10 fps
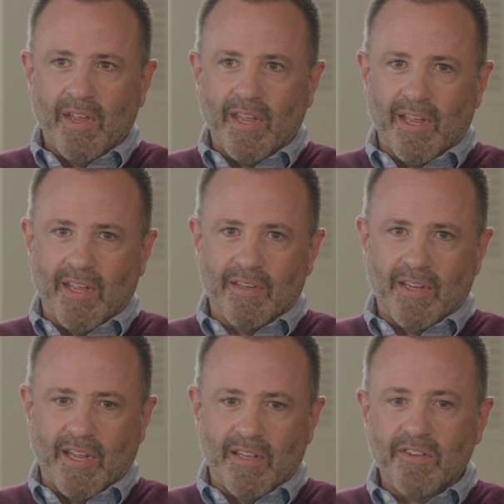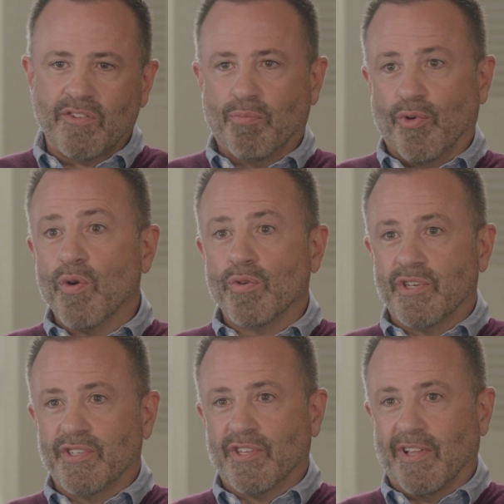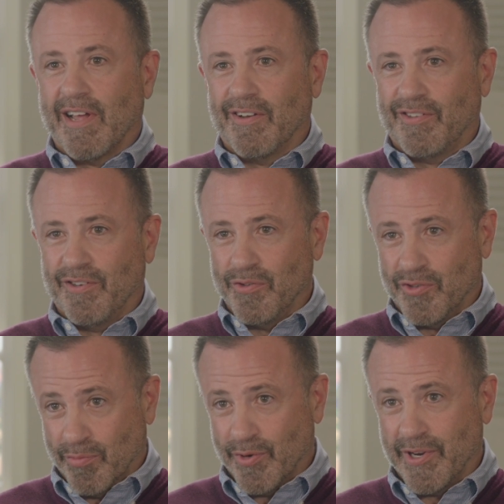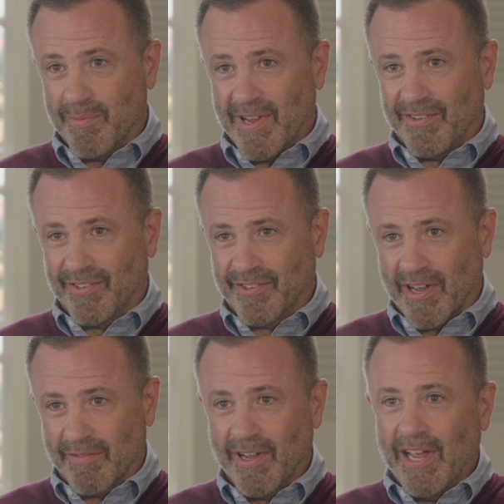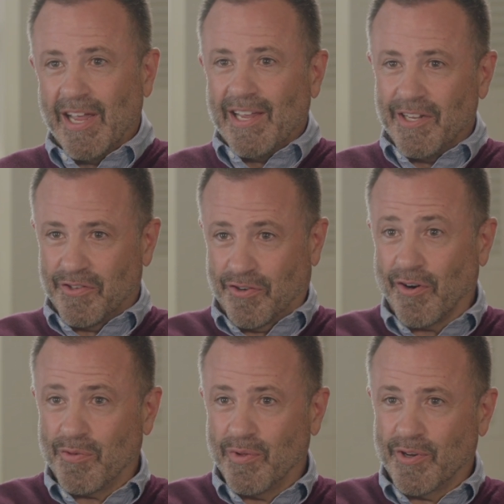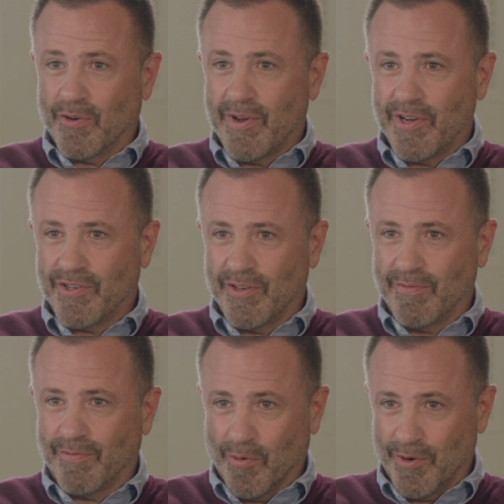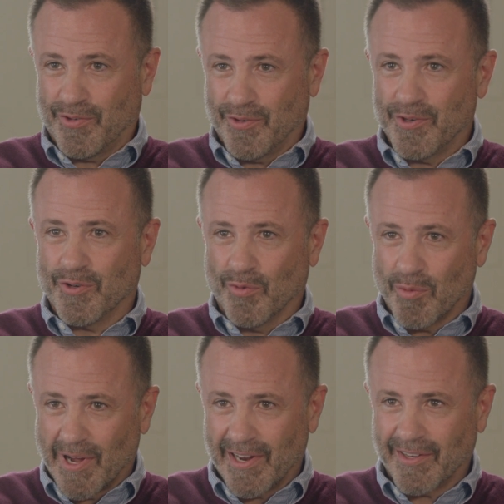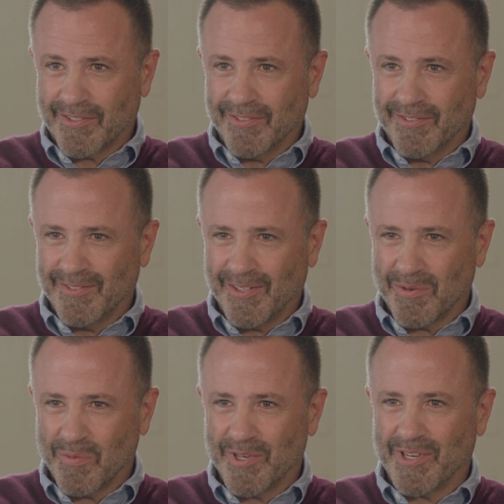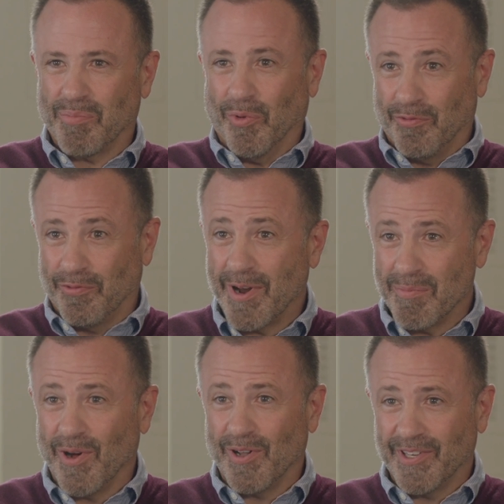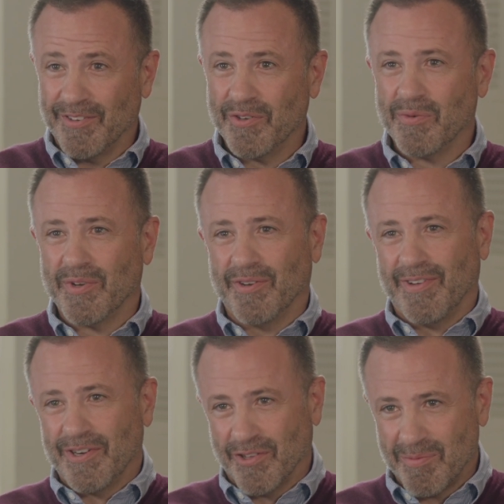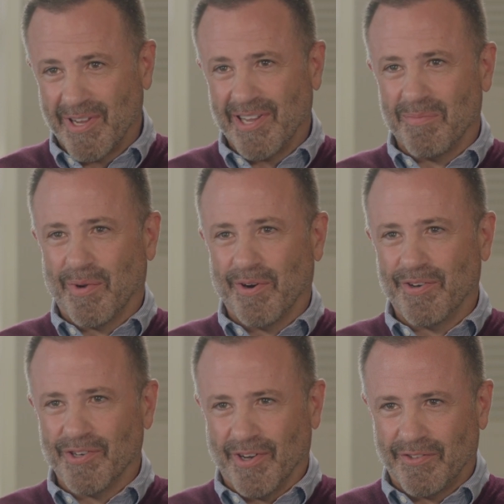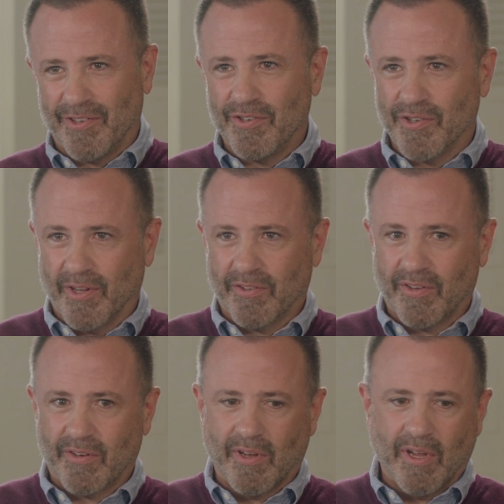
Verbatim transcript: And, and this approach has allowed us to do some pretty amazing stuff. It started with the creation of Auris Surgical Robotics, uh, mm-hmm. which I pulled Fred Moll into and eventually became part of Johnson & Johnson.